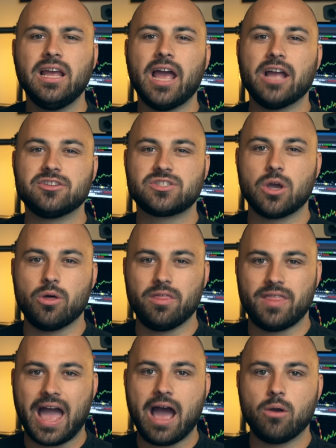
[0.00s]
And so
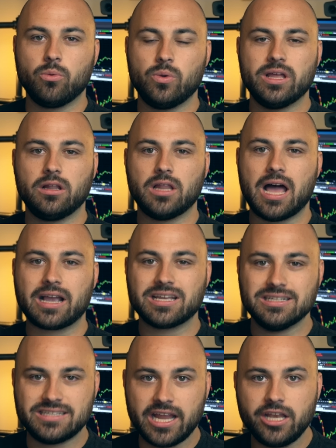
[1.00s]
that will uh,
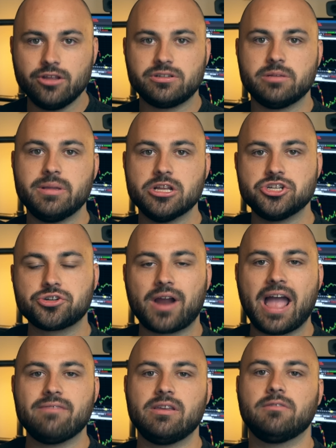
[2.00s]
continue to be a
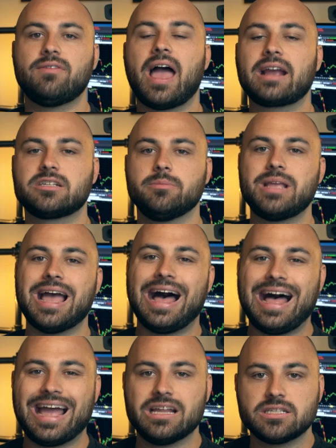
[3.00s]
driving factor
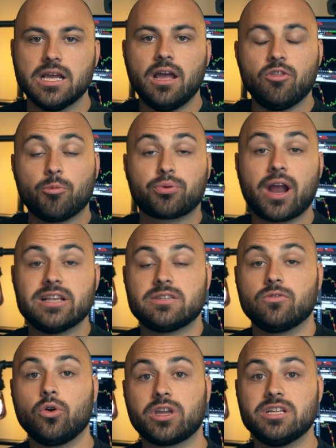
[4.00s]
behind the price
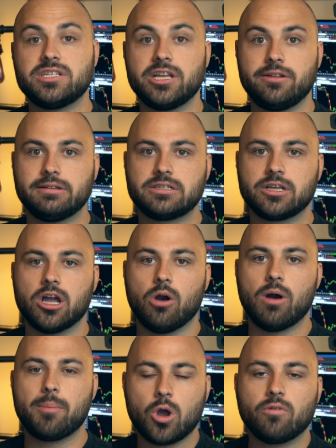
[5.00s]
of gold continuing to
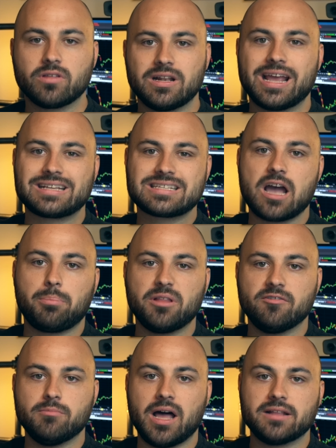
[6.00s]
go up over the next couple
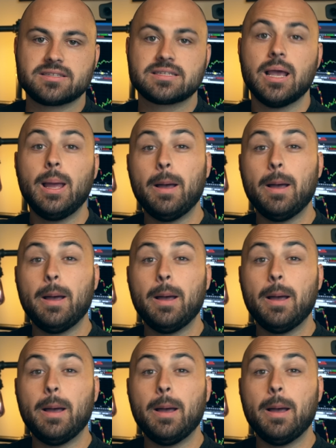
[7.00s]
of months.